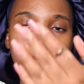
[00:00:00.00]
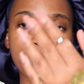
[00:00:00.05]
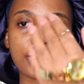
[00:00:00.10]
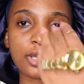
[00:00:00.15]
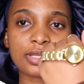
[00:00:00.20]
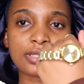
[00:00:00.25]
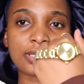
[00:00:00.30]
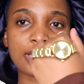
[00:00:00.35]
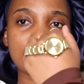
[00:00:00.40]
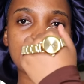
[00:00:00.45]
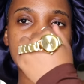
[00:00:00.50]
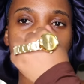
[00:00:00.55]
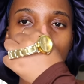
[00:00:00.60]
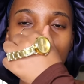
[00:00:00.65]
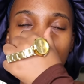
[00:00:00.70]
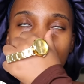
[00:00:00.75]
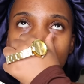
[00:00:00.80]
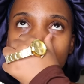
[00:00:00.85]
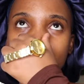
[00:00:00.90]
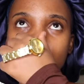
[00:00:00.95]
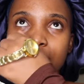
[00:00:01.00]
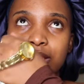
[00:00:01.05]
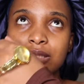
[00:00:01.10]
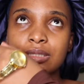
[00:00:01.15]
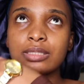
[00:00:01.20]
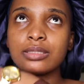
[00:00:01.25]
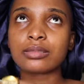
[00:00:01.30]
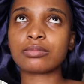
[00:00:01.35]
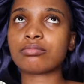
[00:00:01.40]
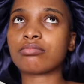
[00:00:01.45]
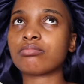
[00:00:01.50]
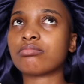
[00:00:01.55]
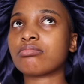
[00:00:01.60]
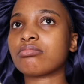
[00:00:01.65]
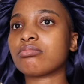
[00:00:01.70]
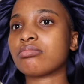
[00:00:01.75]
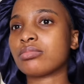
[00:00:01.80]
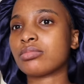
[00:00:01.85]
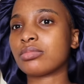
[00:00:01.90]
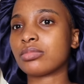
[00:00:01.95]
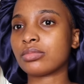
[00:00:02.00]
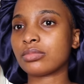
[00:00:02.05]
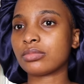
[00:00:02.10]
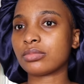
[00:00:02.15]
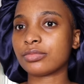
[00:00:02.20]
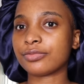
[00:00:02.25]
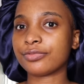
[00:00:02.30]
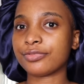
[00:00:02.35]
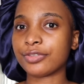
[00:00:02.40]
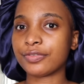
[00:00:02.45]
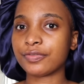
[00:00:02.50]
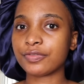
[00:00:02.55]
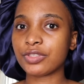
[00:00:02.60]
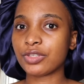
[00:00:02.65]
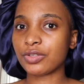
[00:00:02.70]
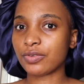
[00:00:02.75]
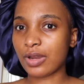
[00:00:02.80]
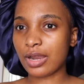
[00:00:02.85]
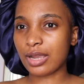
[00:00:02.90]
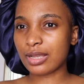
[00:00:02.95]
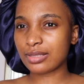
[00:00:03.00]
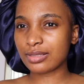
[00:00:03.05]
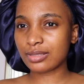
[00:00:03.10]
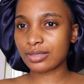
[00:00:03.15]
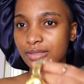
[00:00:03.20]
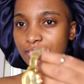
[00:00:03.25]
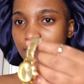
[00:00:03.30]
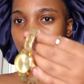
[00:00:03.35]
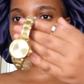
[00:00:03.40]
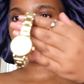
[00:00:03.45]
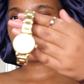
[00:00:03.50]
because I think it was what, 50 rand